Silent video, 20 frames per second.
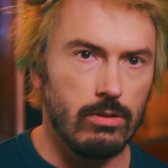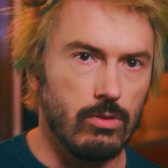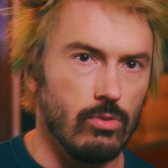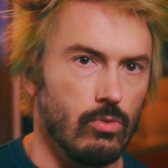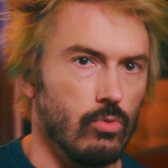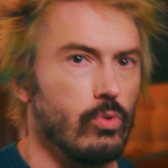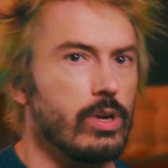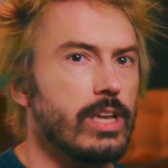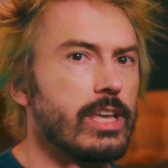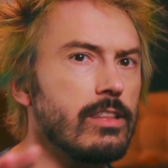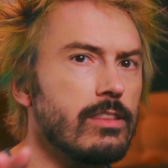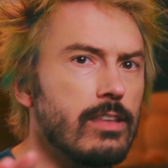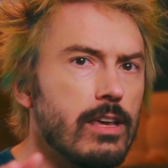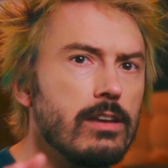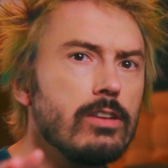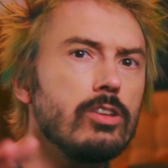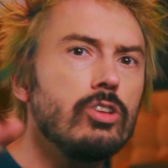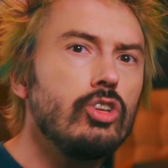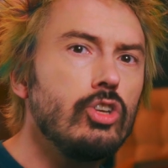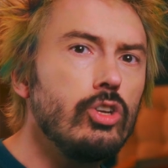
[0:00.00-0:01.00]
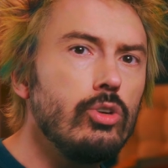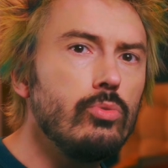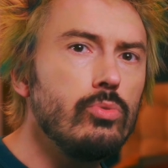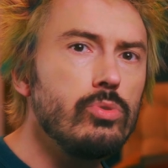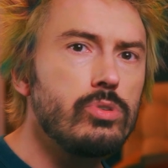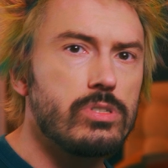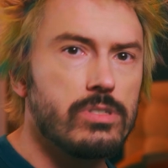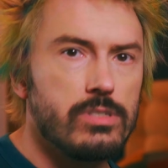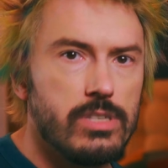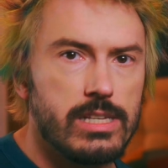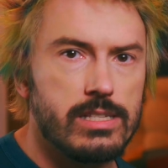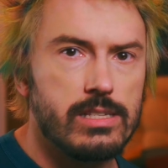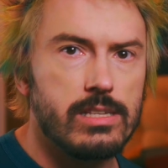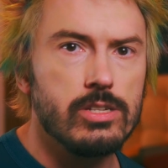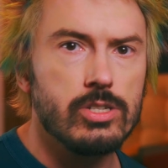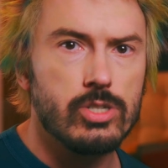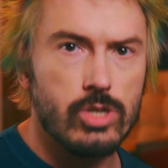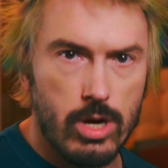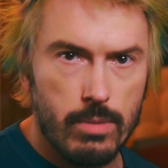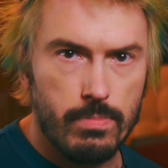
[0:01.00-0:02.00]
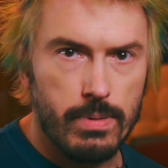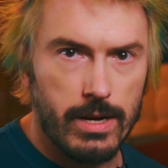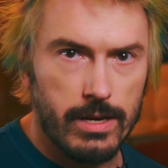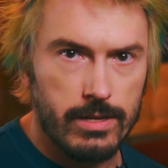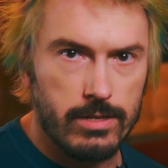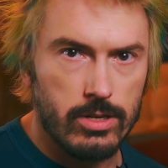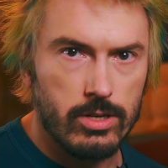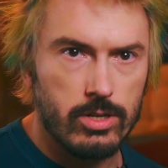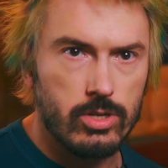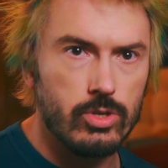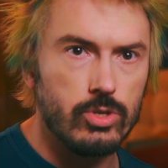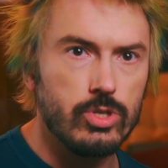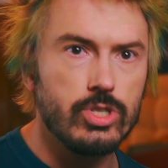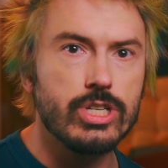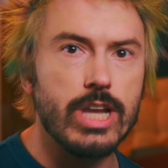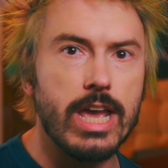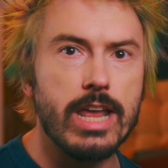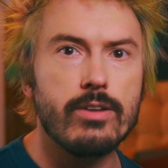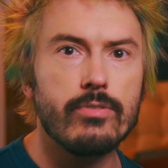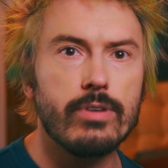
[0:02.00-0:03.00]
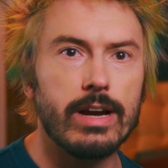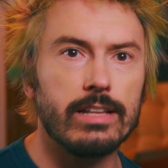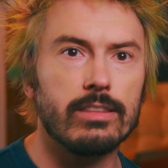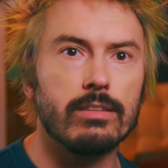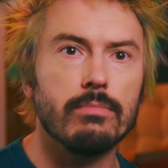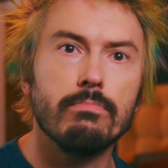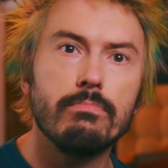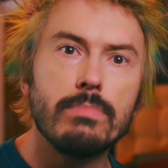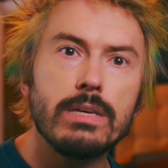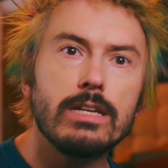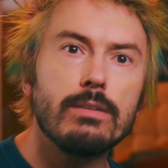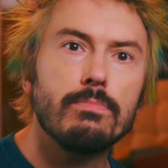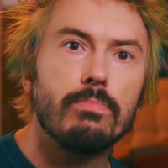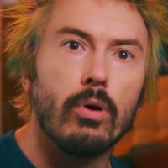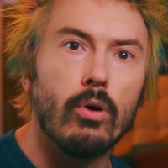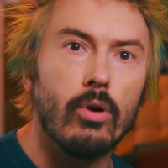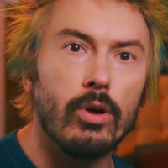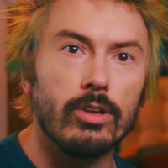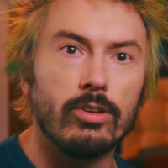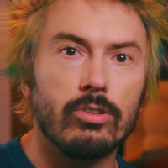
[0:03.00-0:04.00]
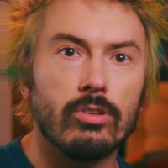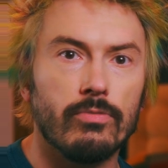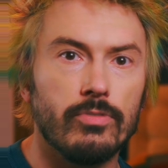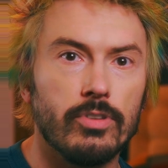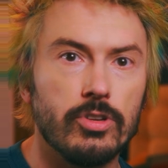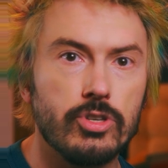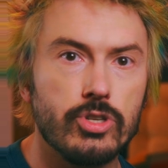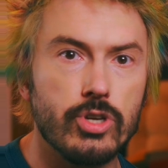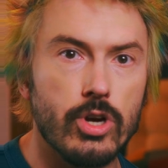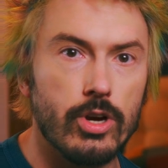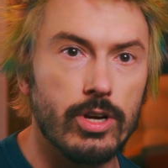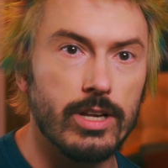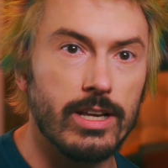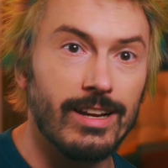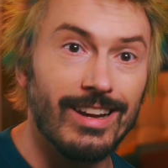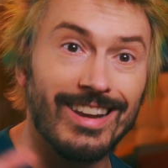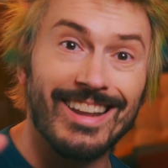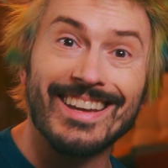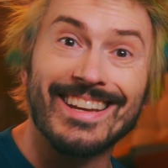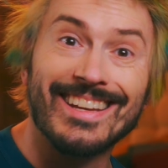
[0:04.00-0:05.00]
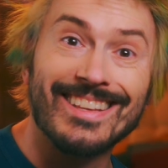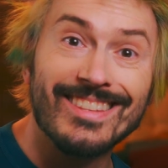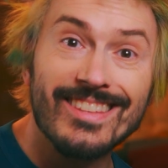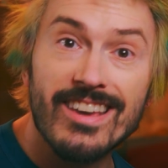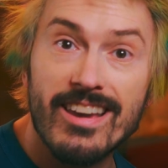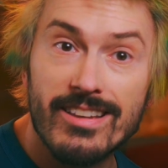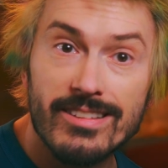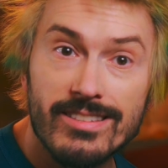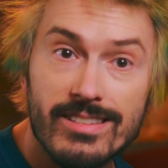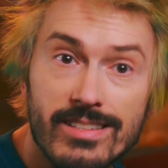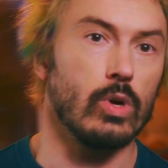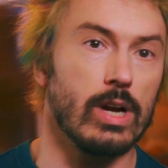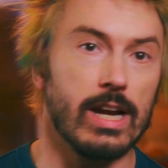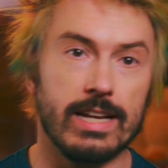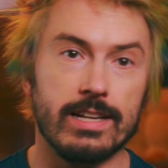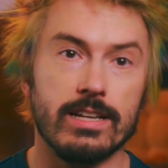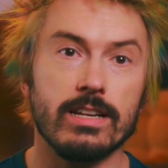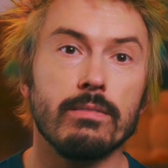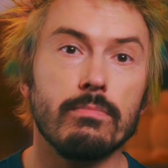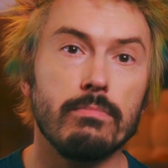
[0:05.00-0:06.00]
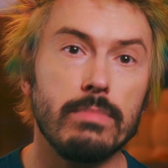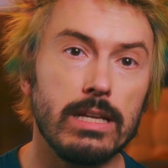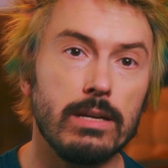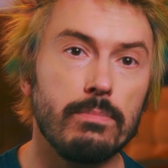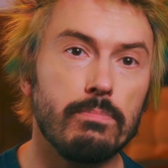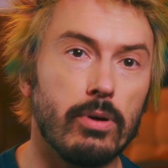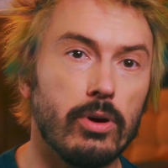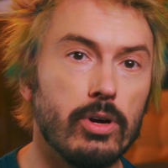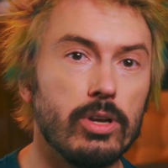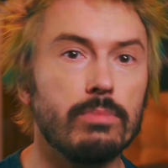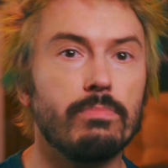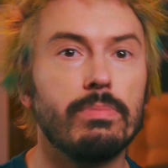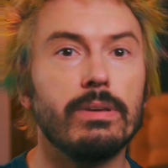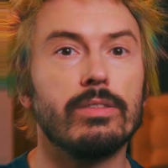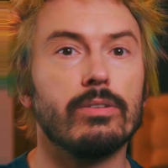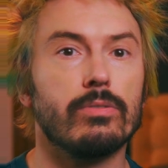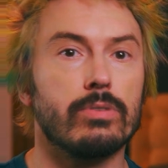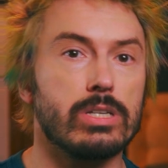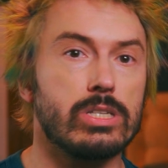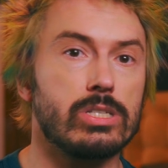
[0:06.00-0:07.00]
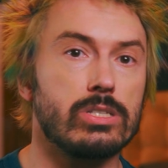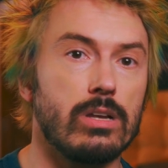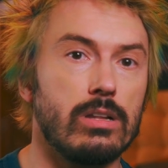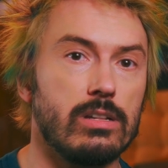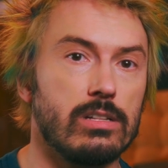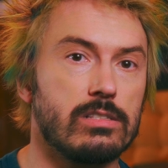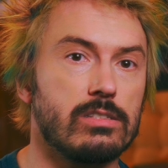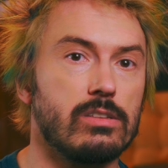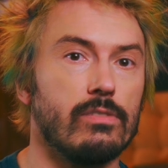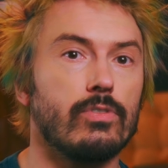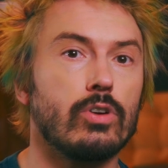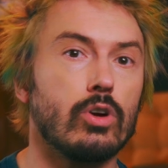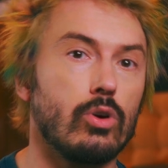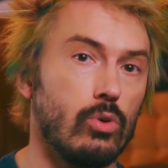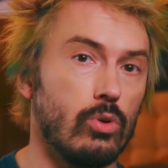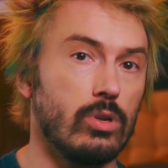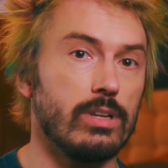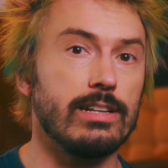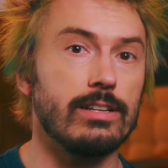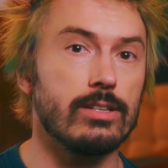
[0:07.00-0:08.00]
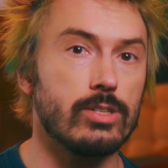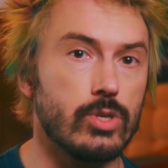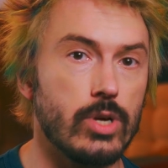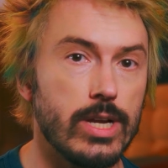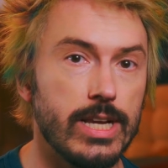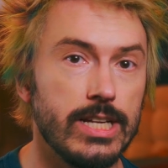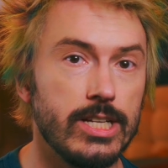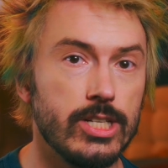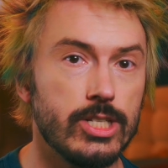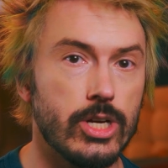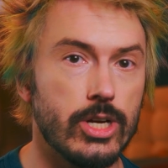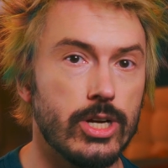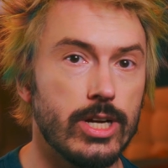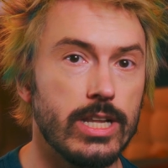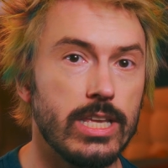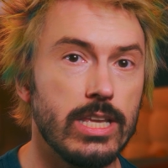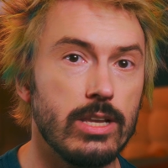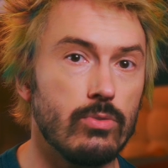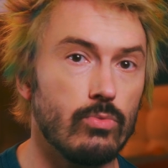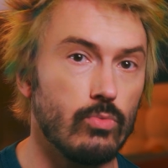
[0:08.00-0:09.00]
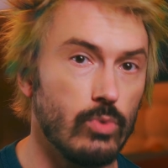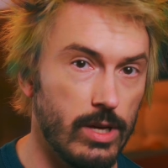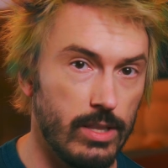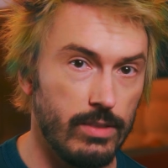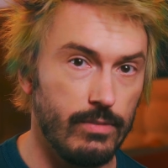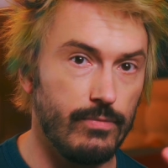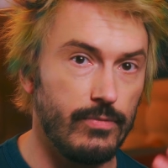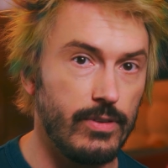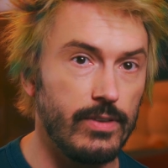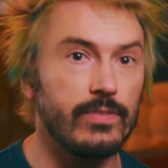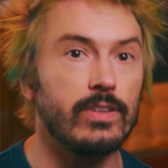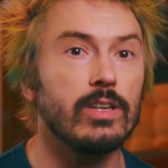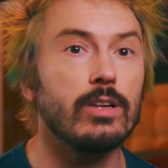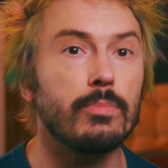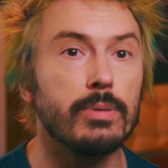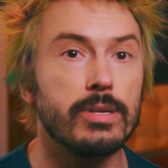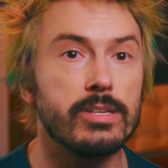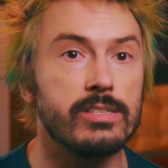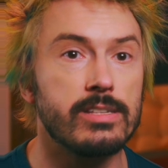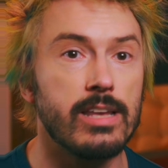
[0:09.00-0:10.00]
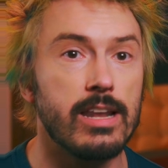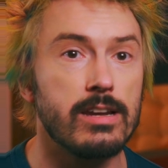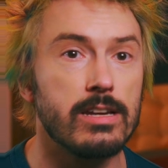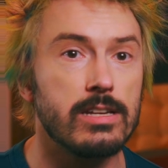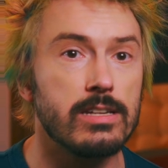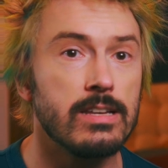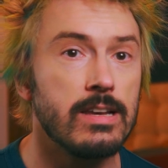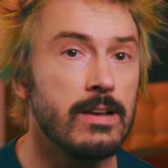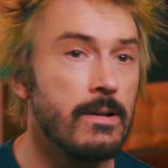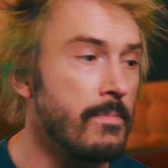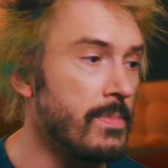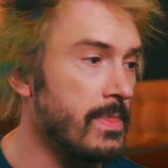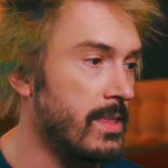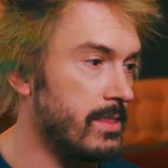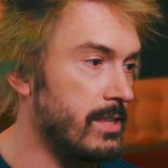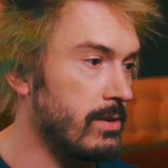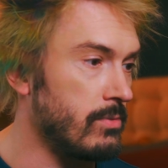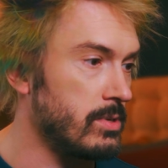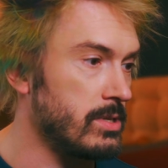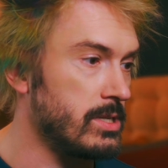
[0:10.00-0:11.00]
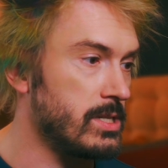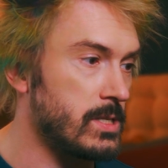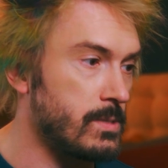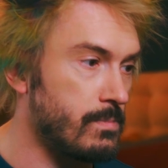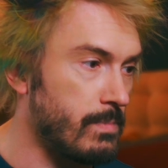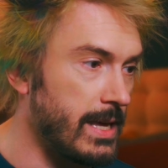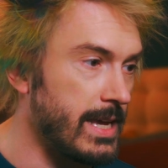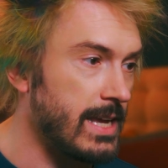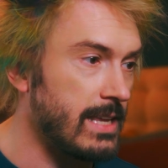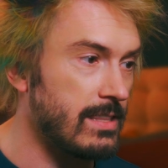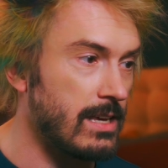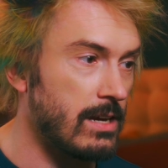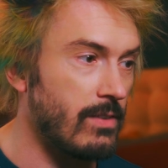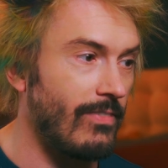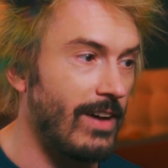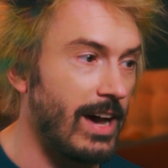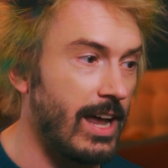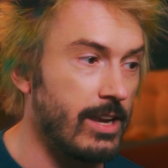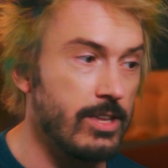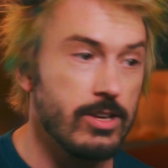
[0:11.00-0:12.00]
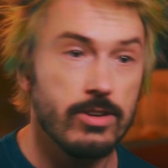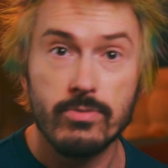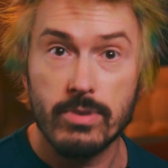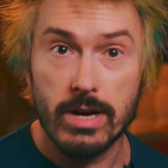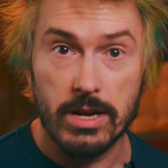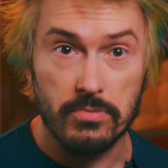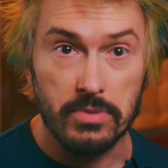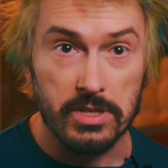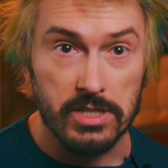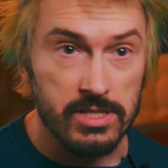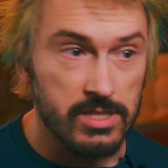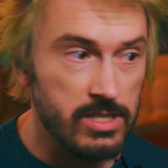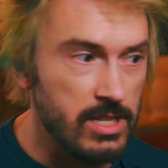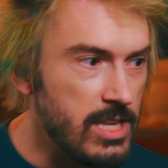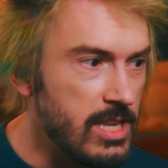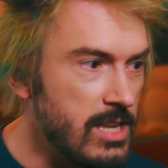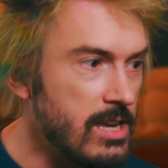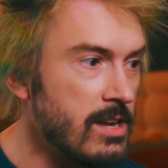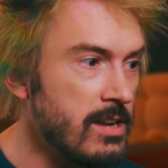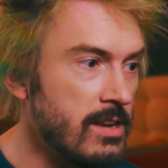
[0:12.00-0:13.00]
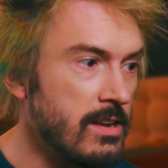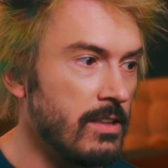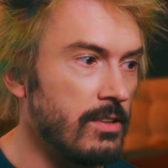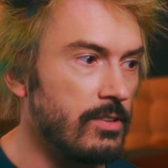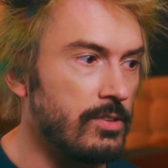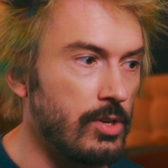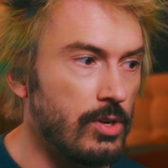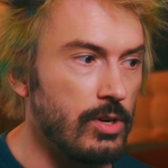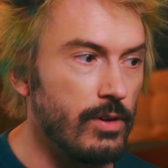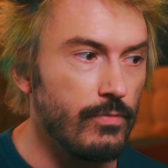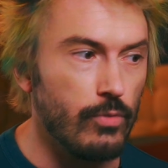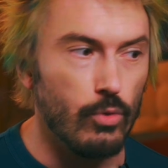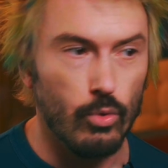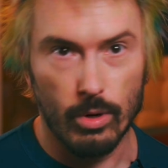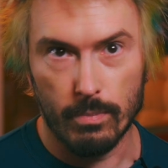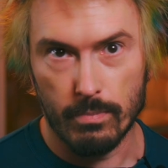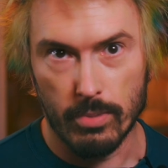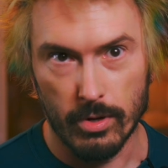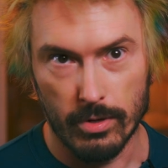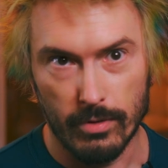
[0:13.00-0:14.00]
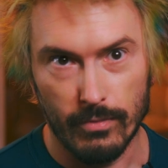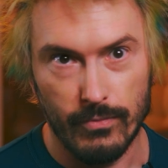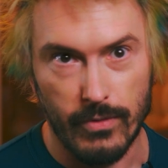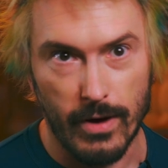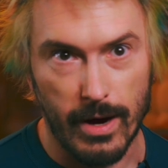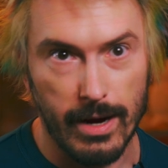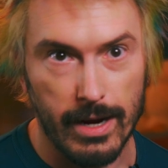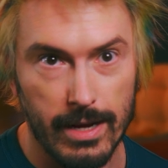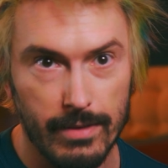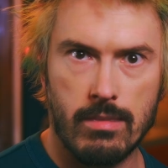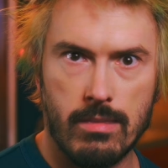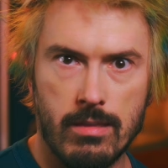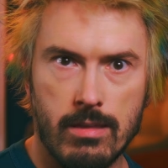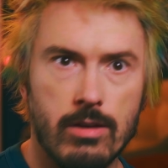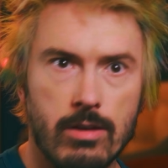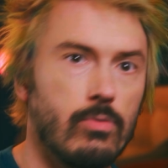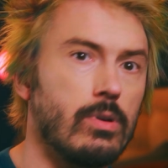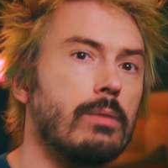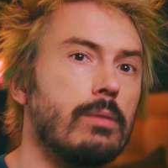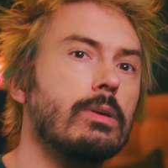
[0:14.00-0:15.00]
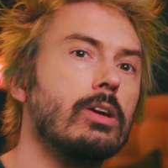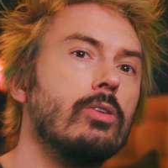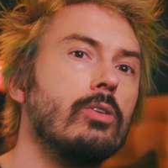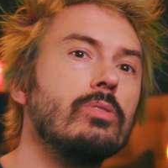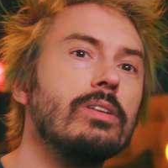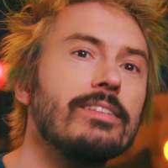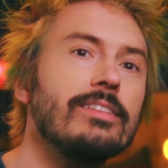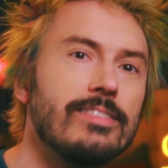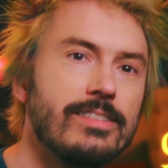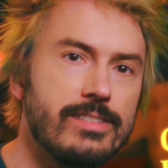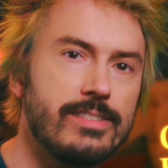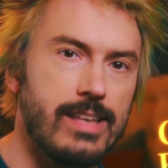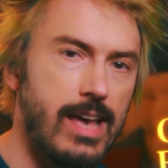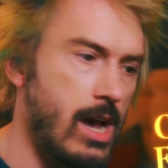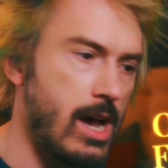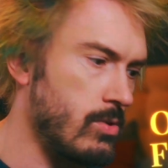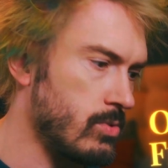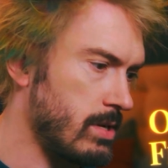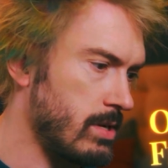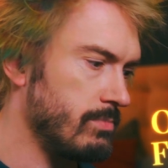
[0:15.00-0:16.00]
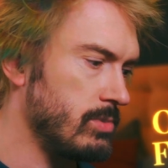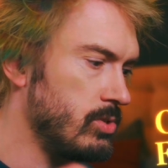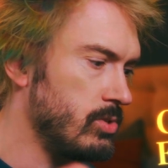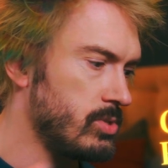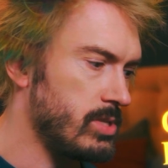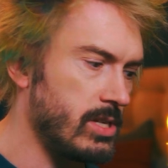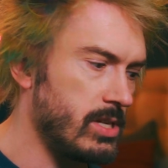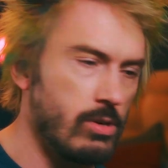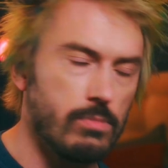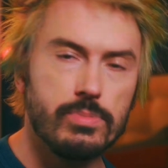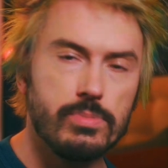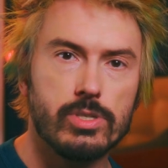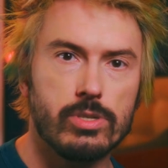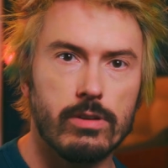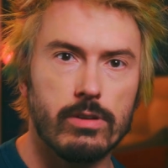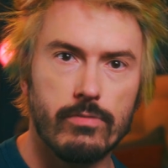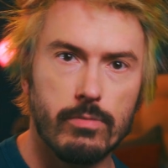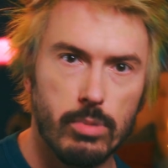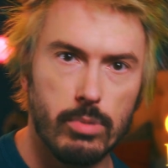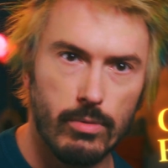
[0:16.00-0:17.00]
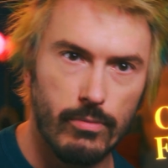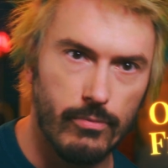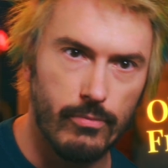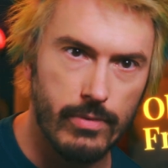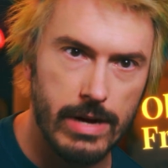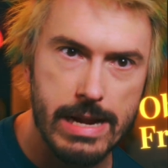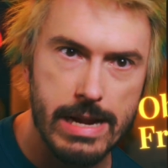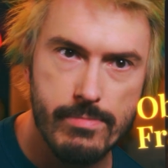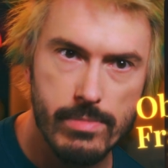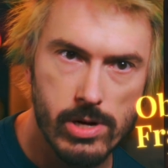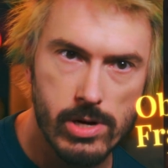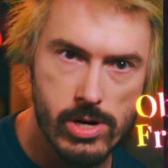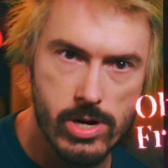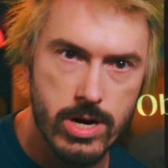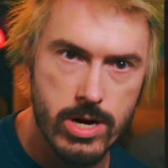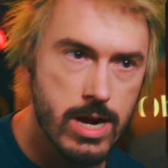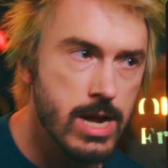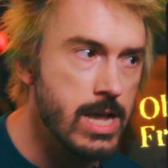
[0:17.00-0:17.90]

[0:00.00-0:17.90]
We can then use this interpolator to generate the midpoint of the journey, like this. We're letting midpoint be the result of calling train journey with 50%, and then we're displaying that value and we see 34.5. When I'm coding this out, I'm using observable framework.